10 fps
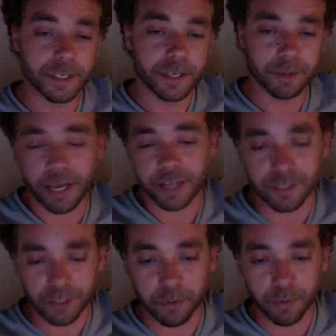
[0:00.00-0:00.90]
But yeah,
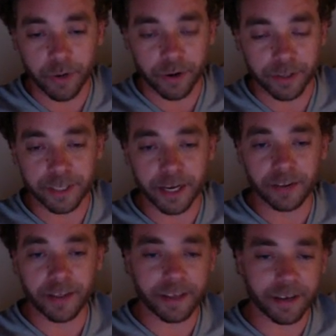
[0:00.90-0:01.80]
it's a little bit weird. It's kind
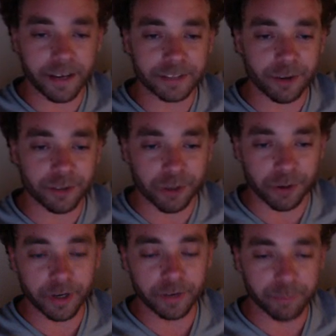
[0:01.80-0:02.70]
of like, it's an
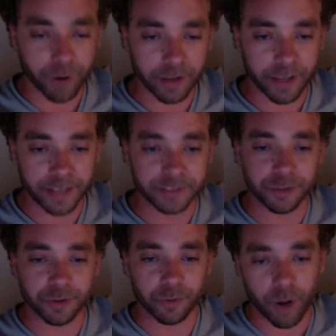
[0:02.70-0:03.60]
alternative broadcast.
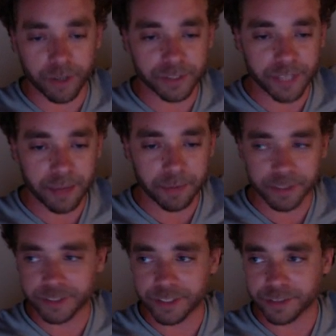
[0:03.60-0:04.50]
You can watch the game and
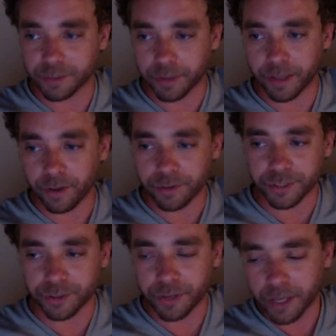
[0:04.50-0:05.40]
listen to somebody else.